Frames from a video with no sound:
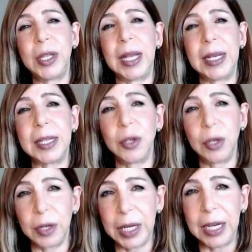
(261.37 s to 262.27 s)
that is
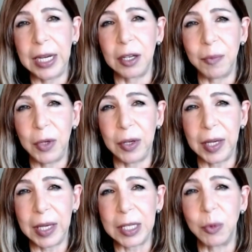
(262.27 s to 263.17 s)
hurting
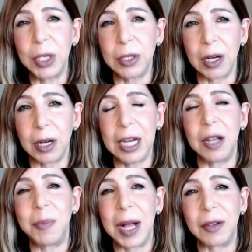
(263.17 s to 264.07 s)
communities. We're talking
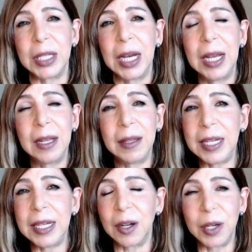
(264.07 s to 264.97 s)
about,
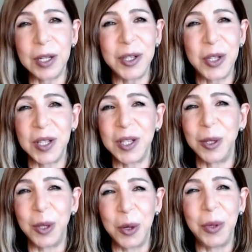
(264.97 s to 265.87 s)
these aren't just
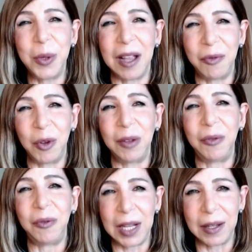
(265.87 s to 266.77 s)
low-level
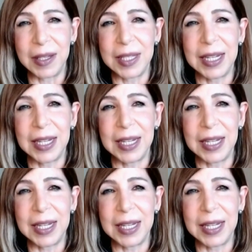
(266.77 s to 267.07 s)
felons.